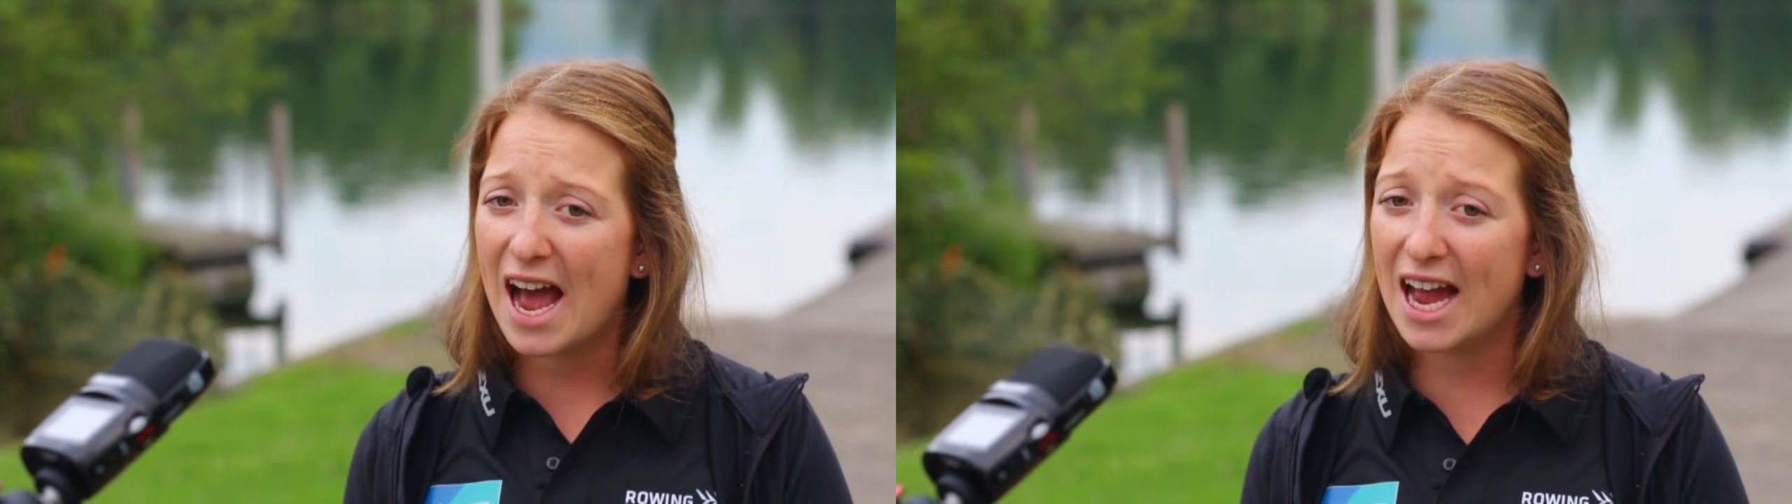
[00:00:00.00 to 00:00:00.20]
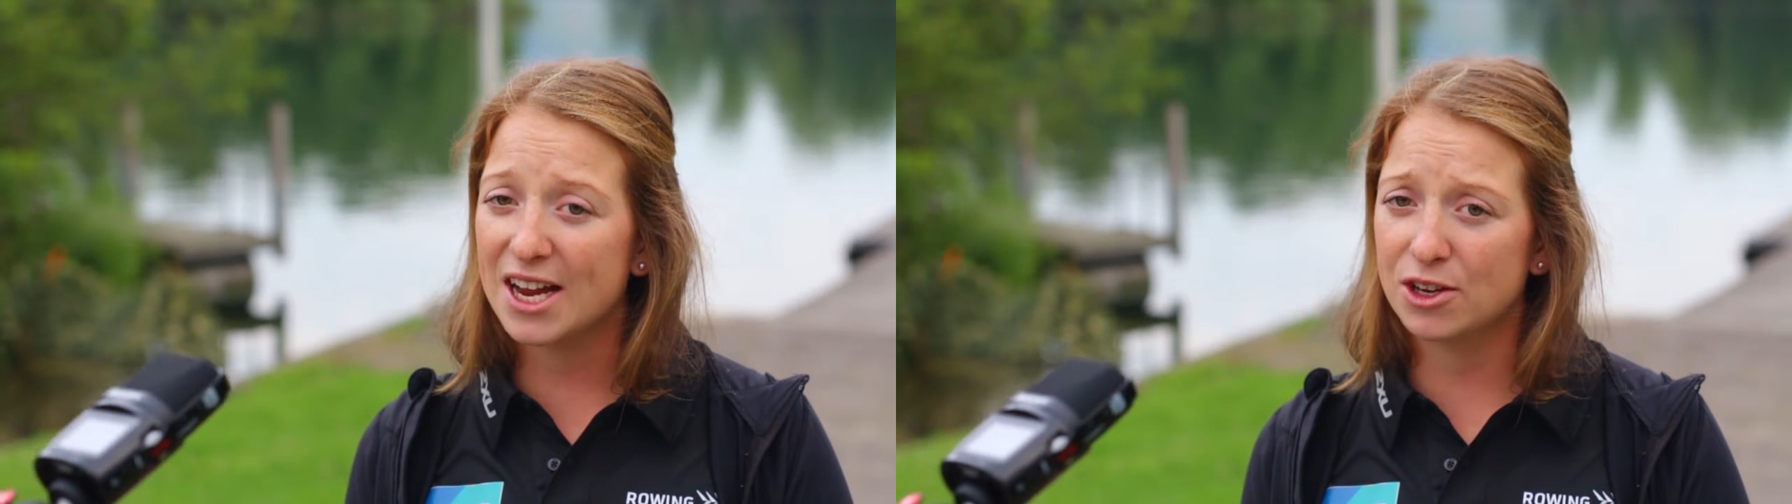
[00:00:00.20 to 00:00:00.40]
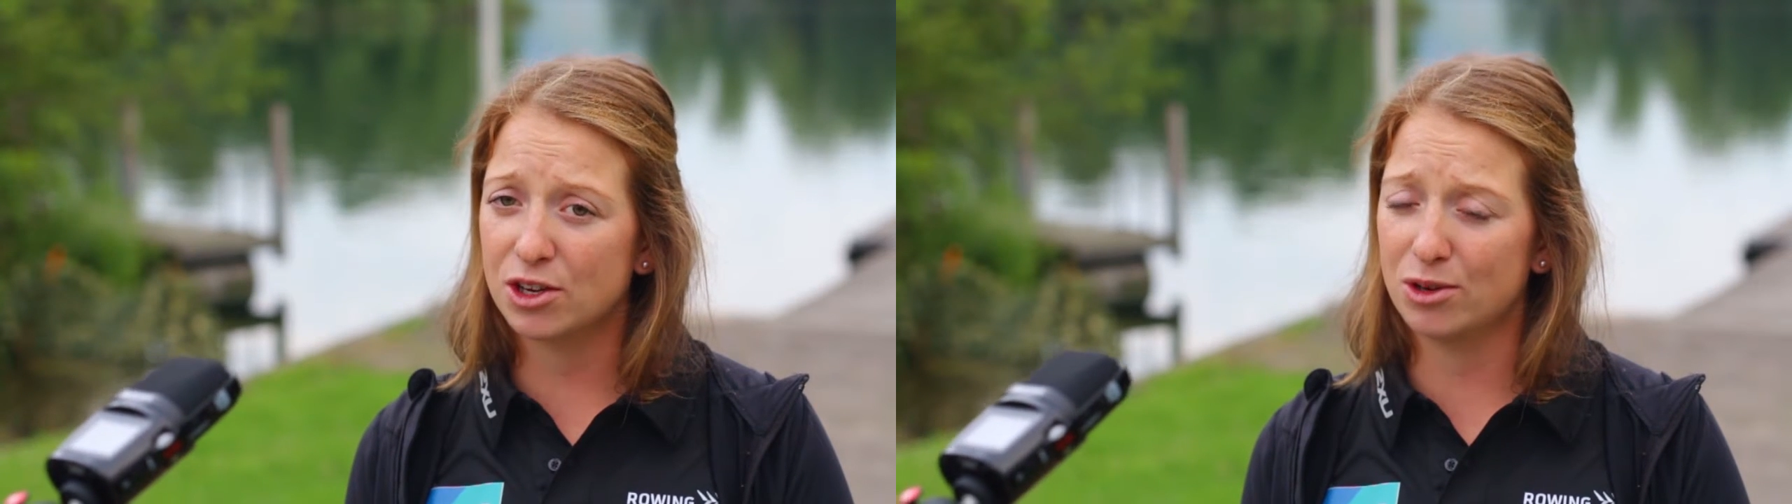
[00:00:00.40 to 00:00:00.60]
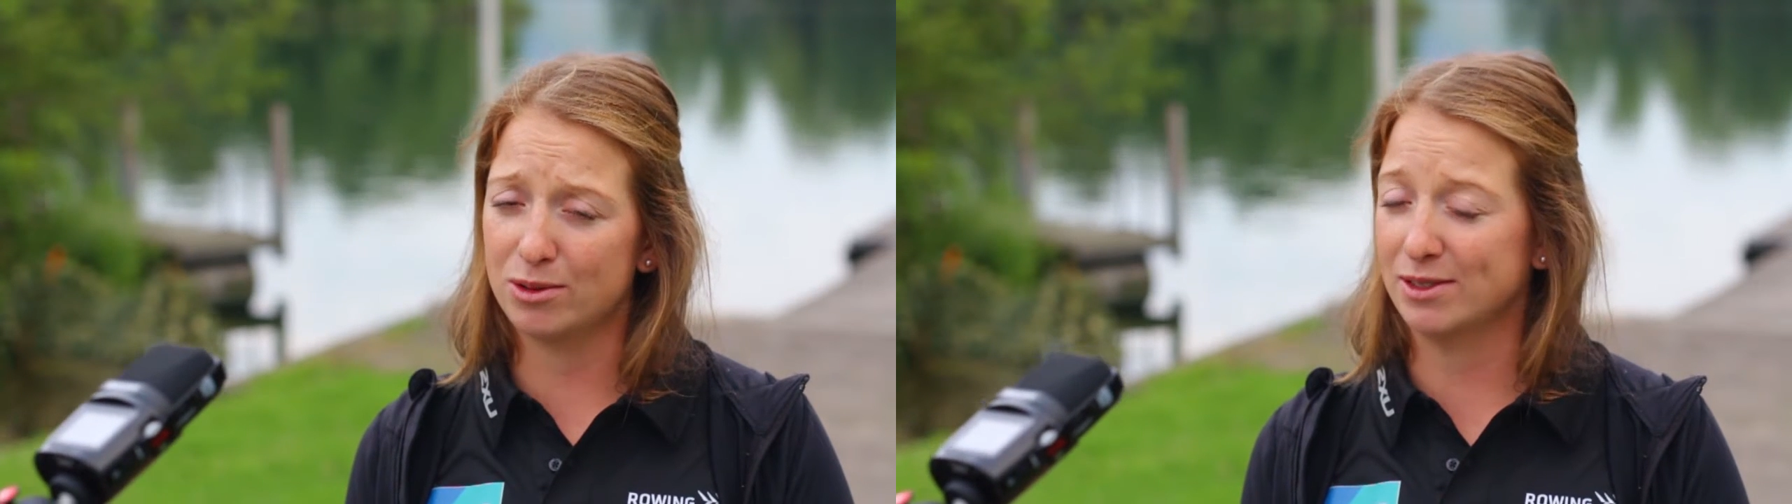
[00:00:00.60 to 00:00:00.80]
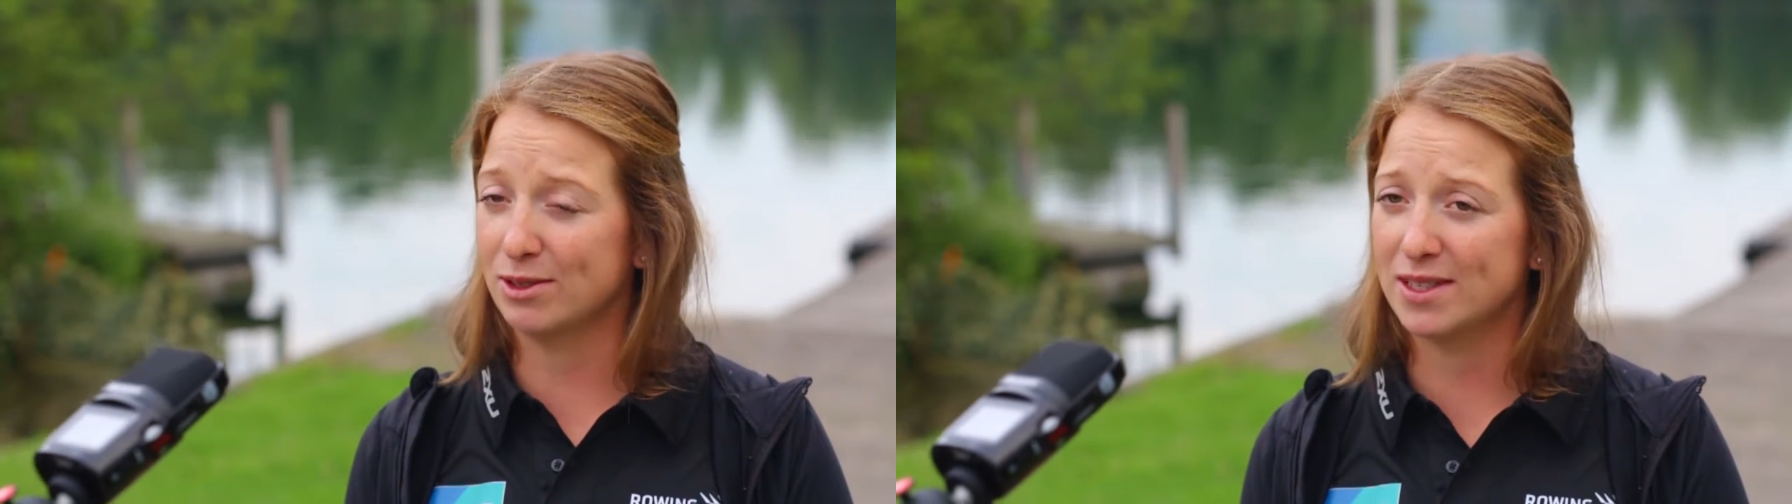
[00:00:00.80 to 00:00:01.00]
8
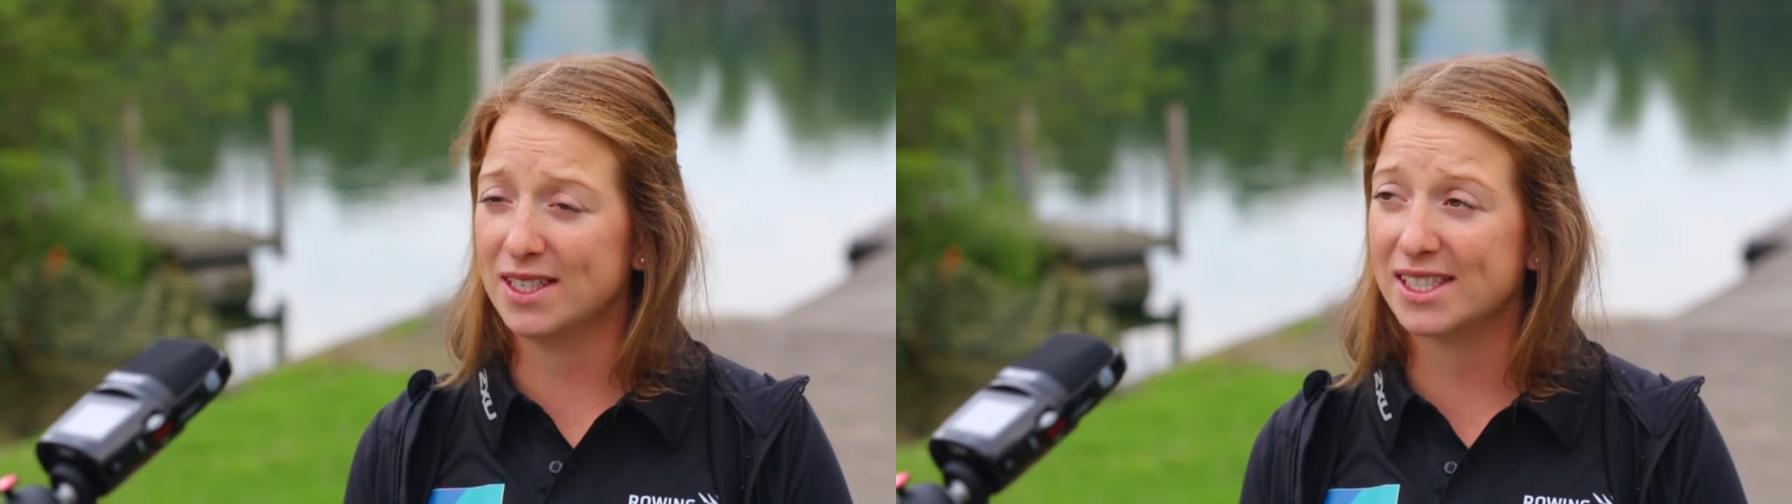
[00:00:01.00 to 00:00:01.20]
girls doing the